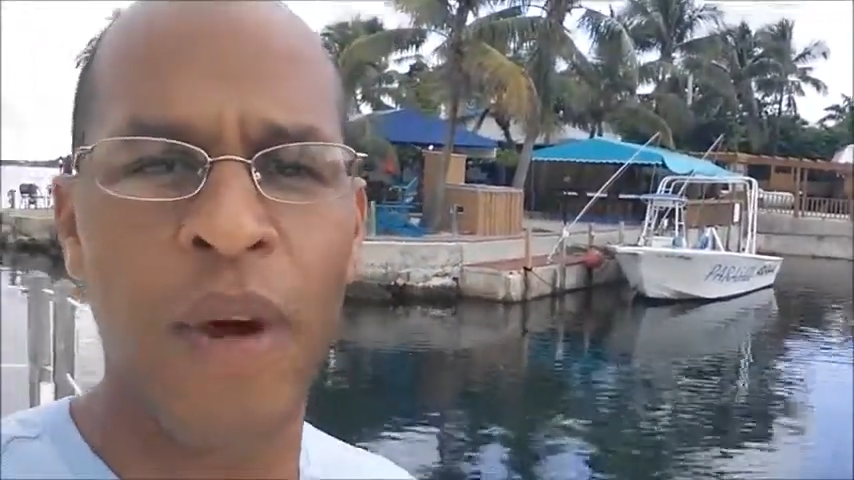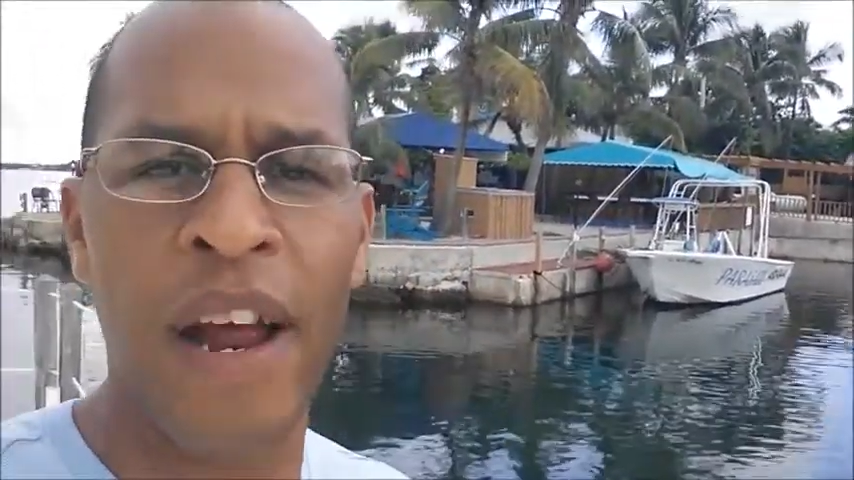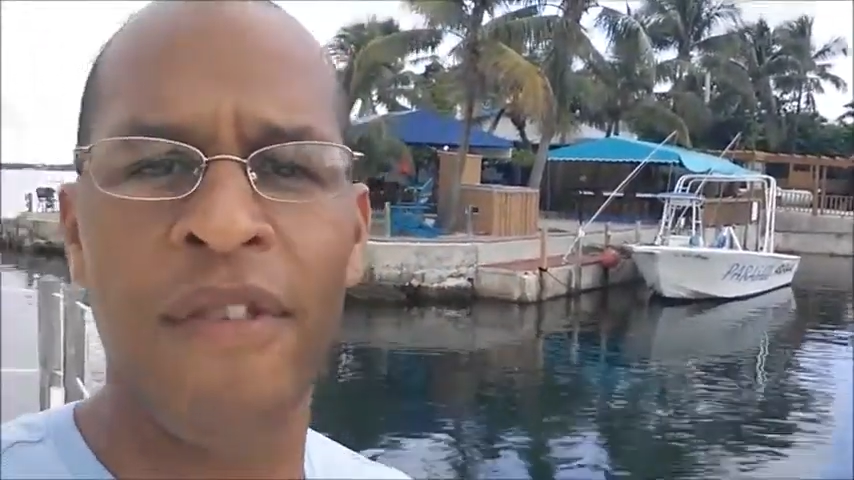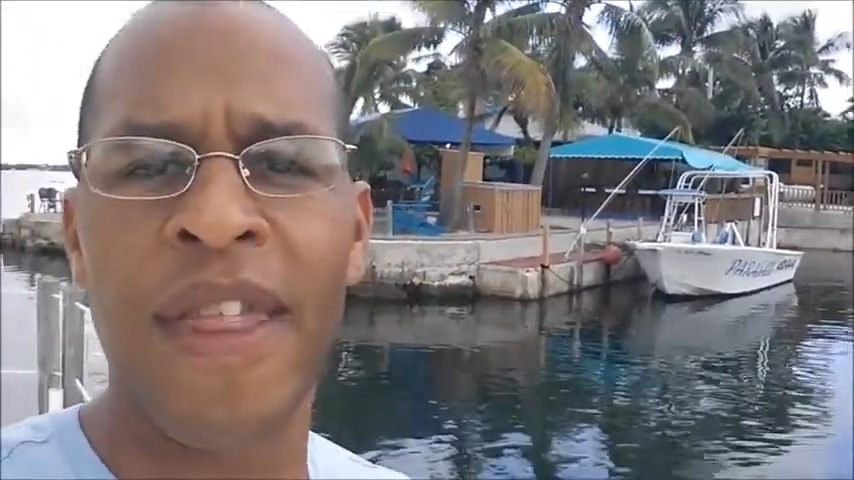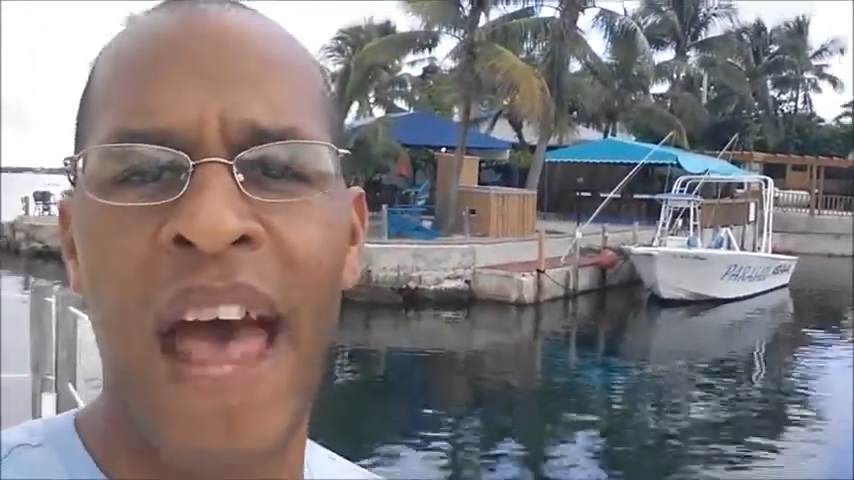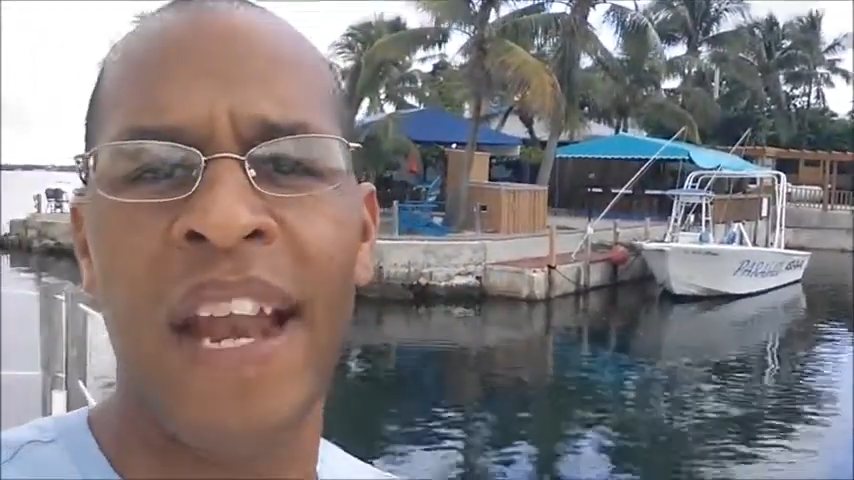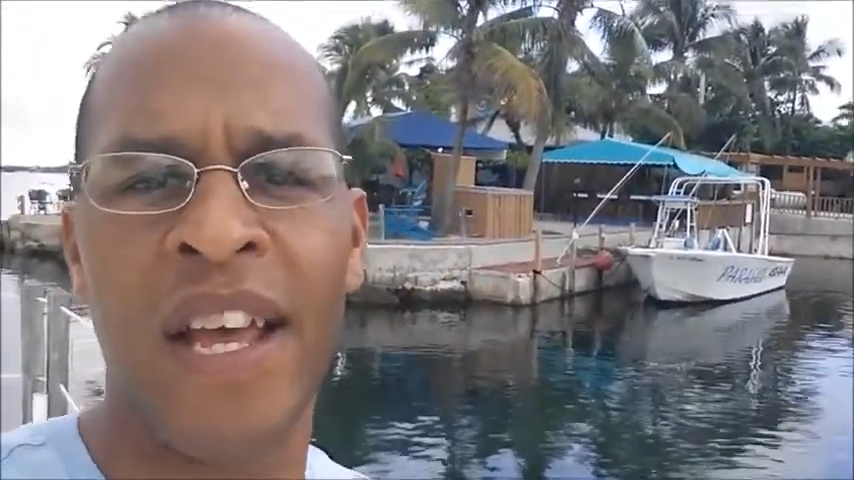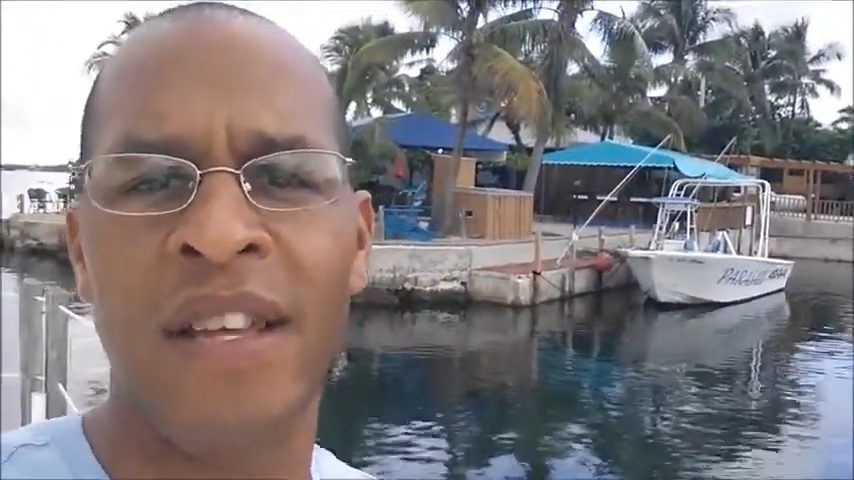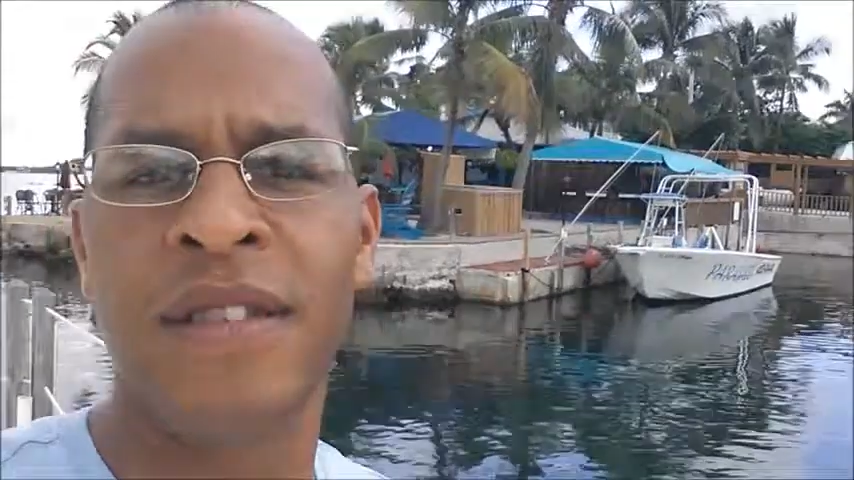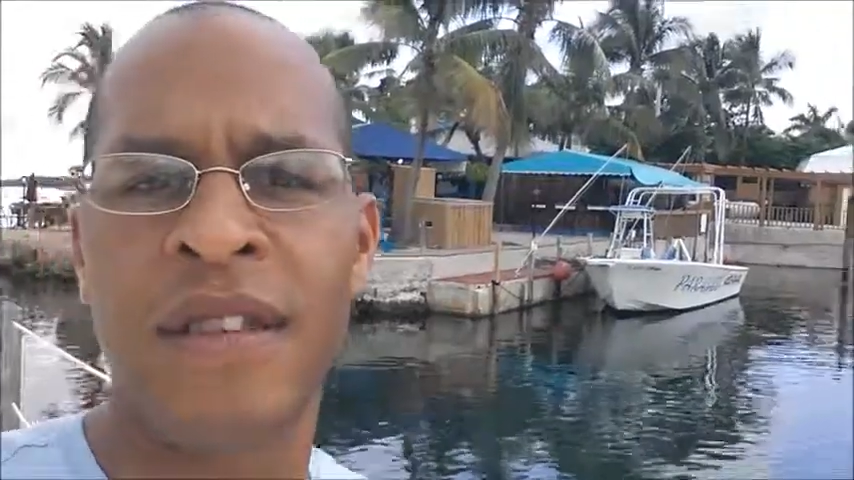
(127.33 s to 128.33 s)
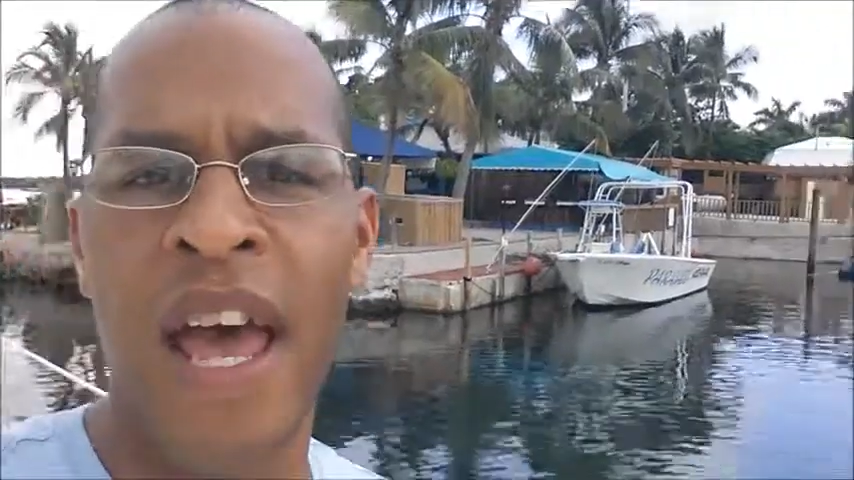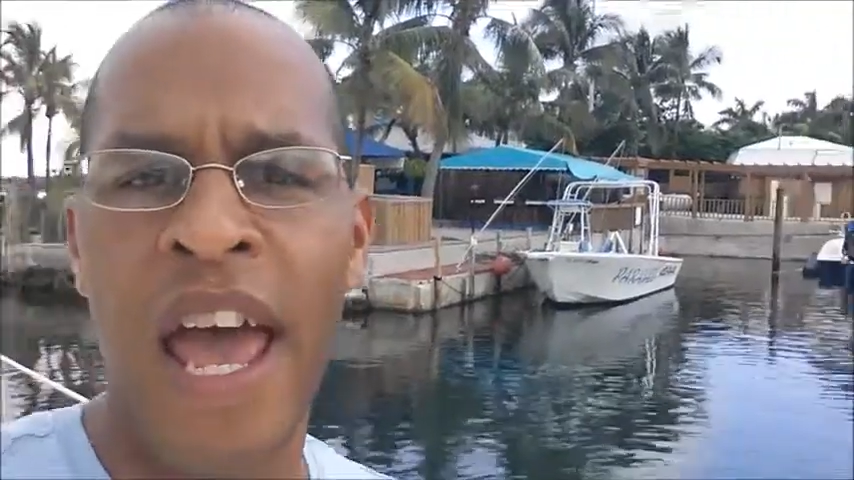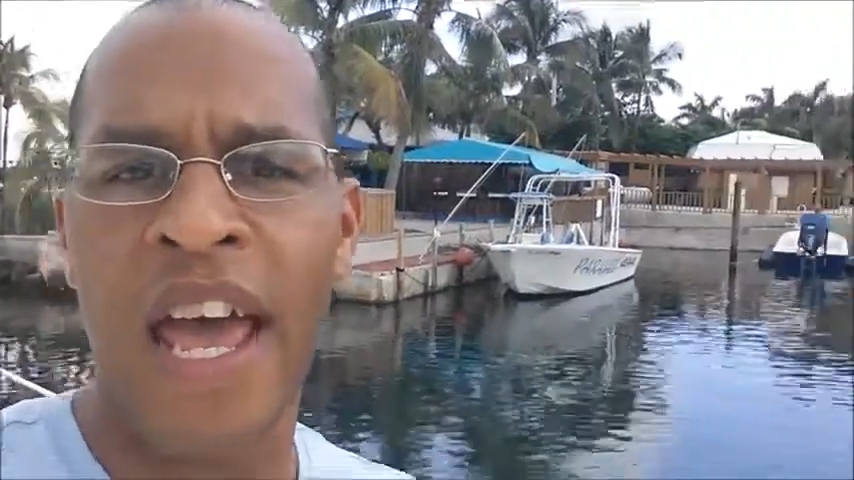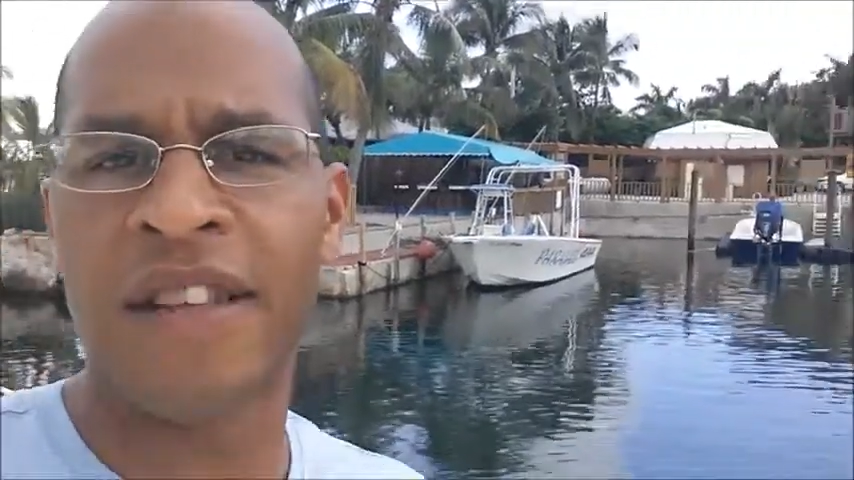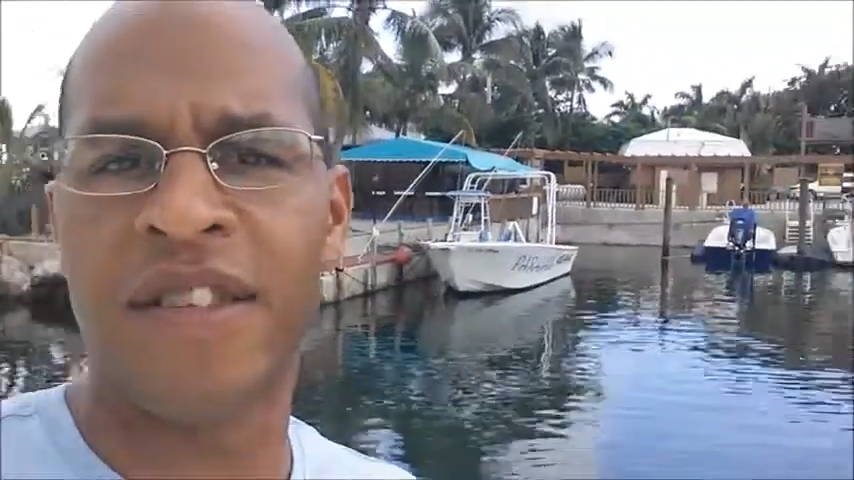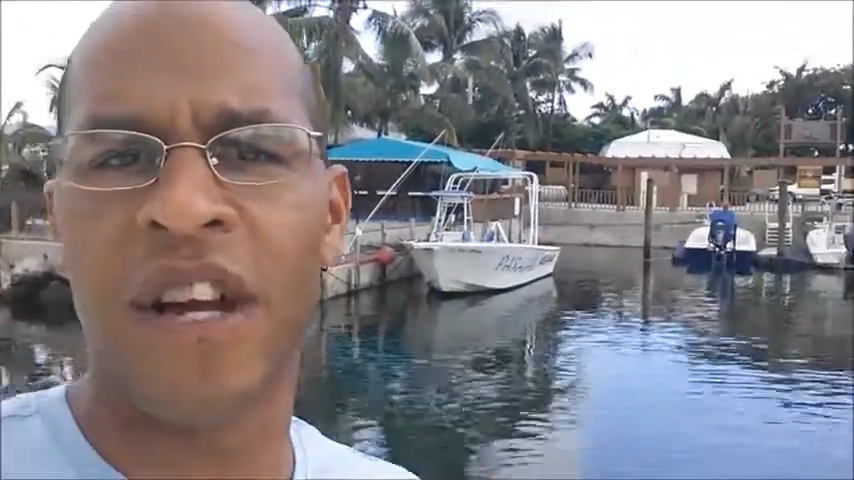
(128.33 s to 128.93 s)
Whatever that is, it's